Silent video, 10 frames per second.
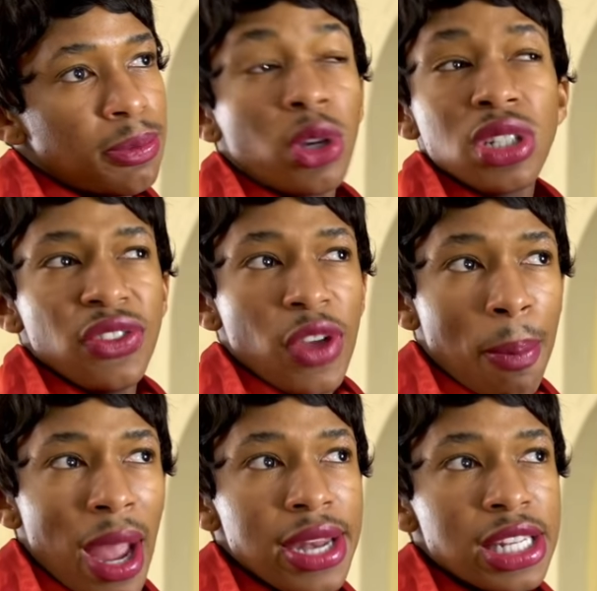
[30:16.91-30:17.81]
Because if you're
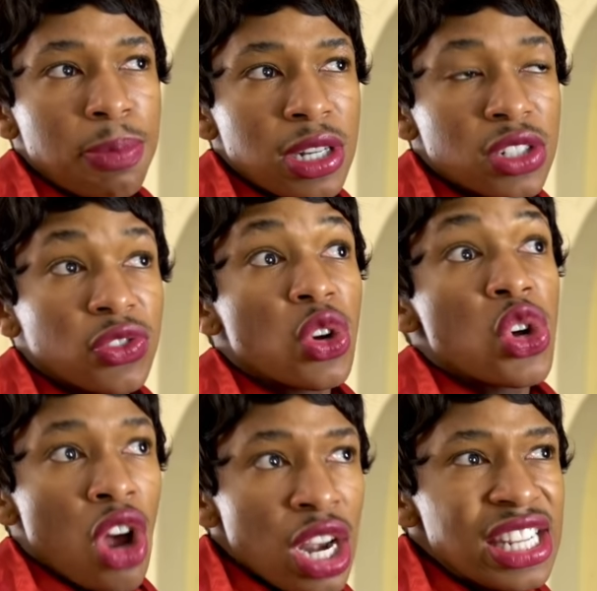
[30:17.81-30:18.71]
buying these batteries for
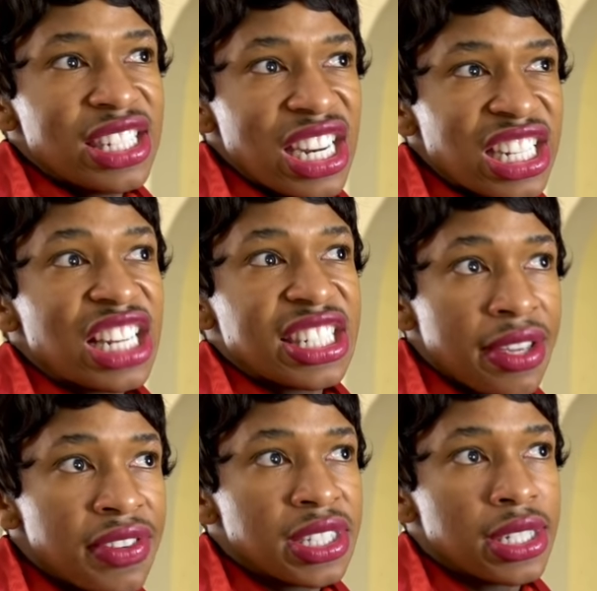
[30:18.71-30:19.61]
non-essential
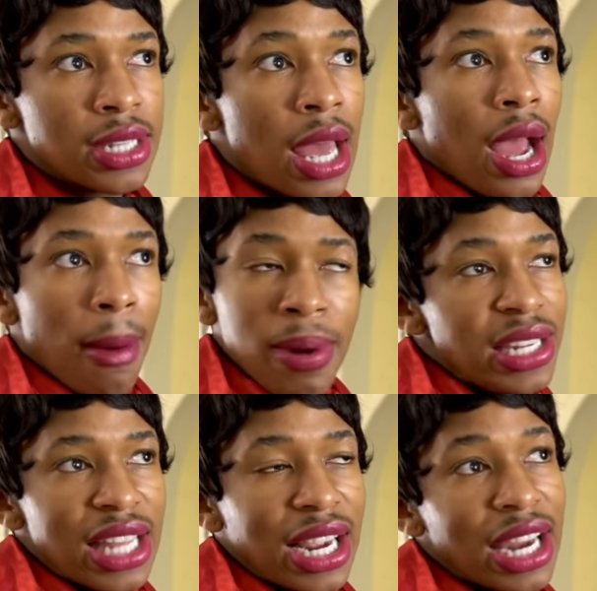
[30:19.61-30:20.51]
services, please,
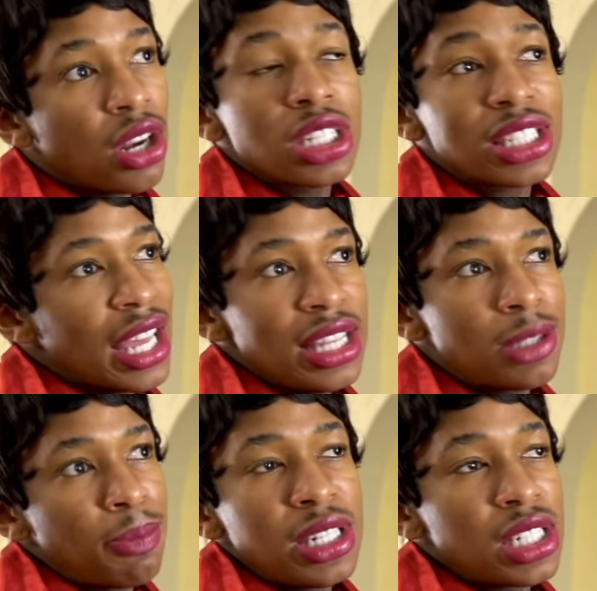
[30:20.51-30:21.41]
I cannot scan these
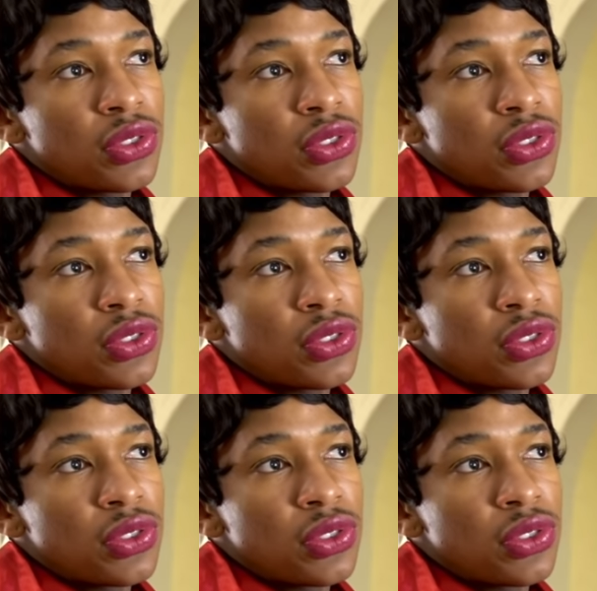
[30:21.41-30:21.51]
batteries